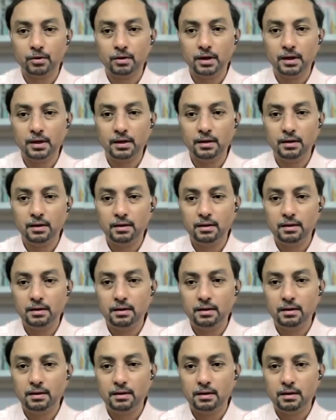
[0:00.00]
All right.
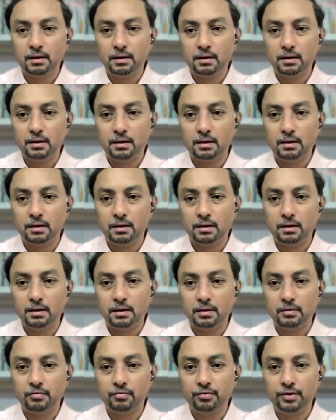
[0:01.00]

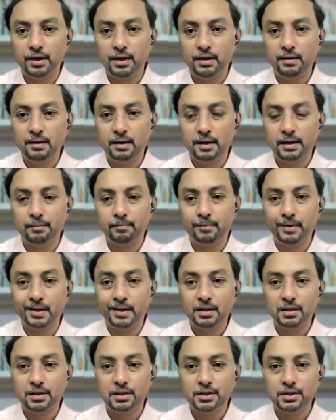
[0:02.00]
It feels like
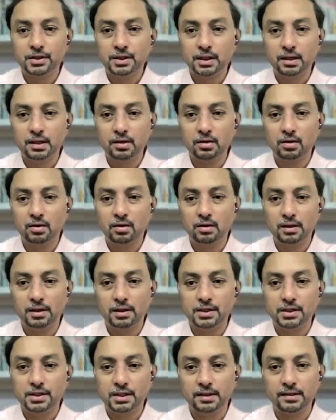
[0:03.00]
breath is stuck on
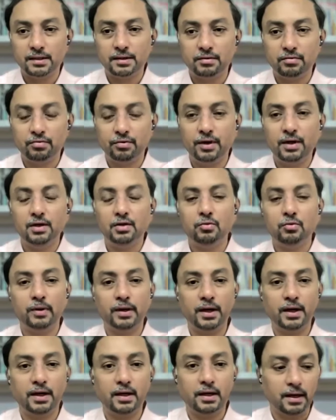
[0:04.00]
the chest, feels
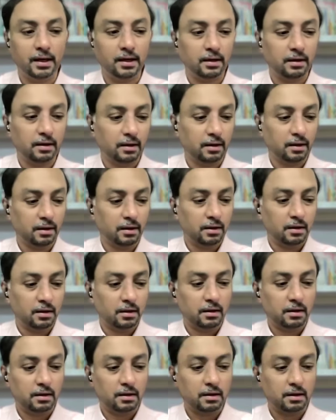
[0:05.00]
very tight.
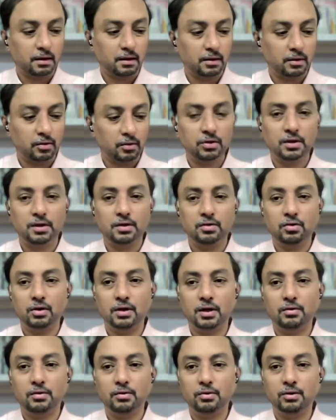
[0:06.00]
No, sir. So
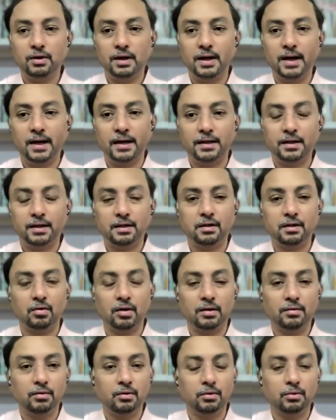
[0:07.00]
you have to relax.
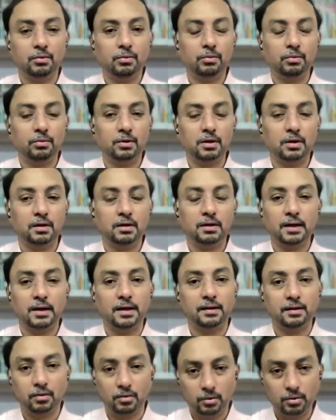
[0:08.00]
You have to
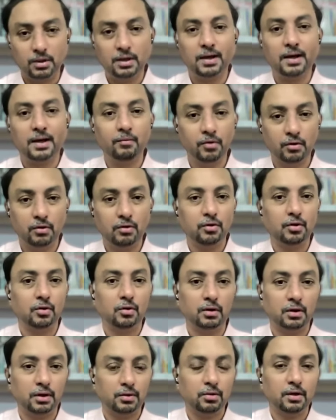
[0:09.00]
relax. Over time,
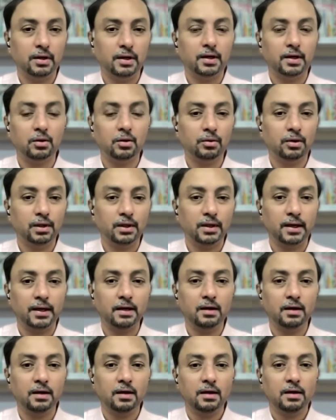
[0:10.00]
you'll get over
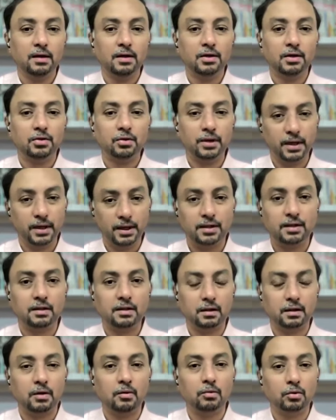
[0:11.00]
that. So
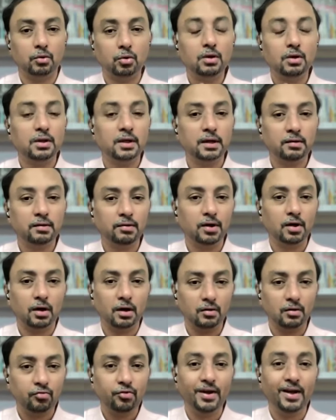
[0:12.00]
yes, now good that we are
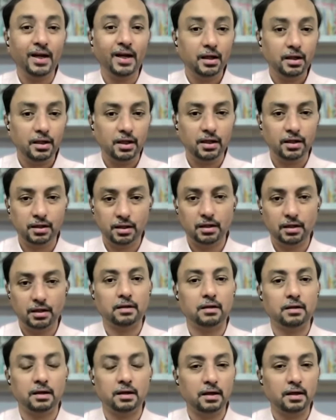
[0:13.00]
all feeling these
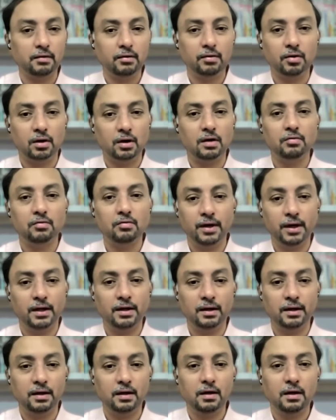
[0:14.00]
things. Earlier, you were not
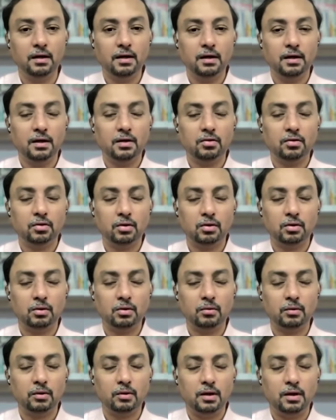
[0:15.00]
feeling it.
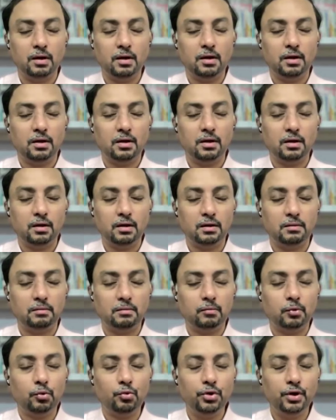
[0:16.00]
So
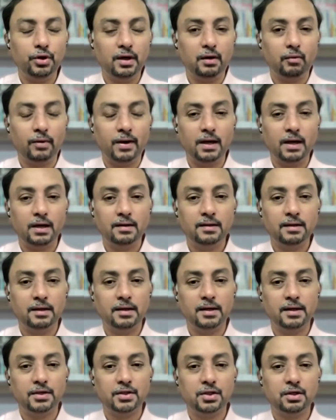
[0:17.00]
move your awareness
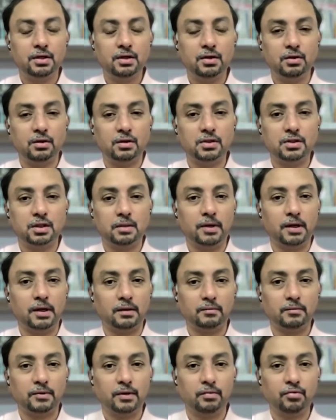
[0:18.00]
and attention to your
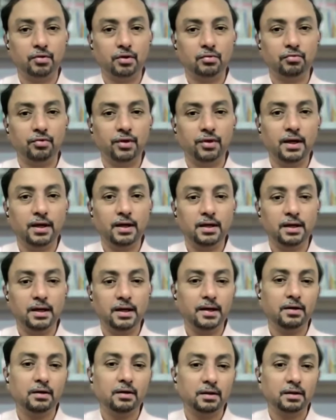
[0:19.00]
stomach. If you're feeling
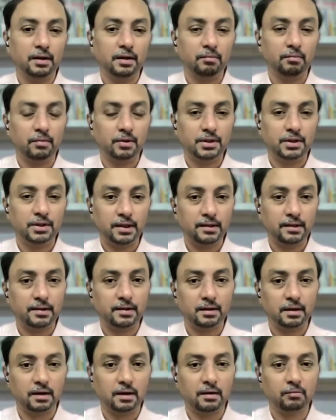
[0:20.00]
tight on the
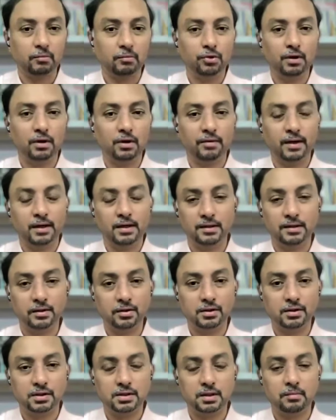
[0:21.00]
chest, right, move your awareness
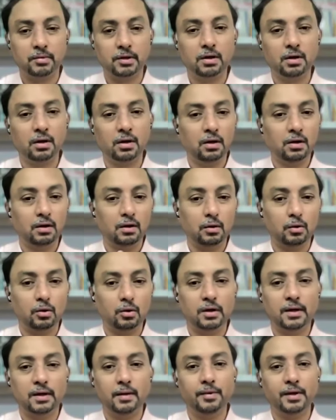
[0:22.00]
to your stomach.
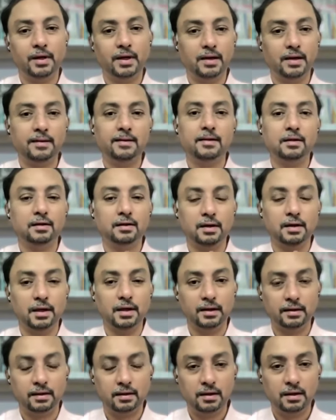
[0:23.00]
Over time, it gets
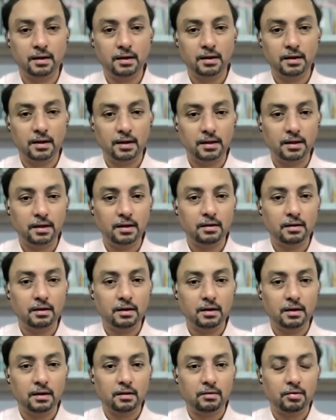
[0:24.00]
released. And then
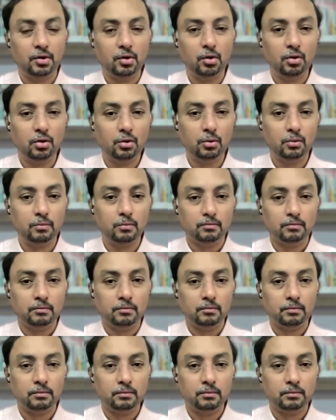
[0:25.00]
we don't do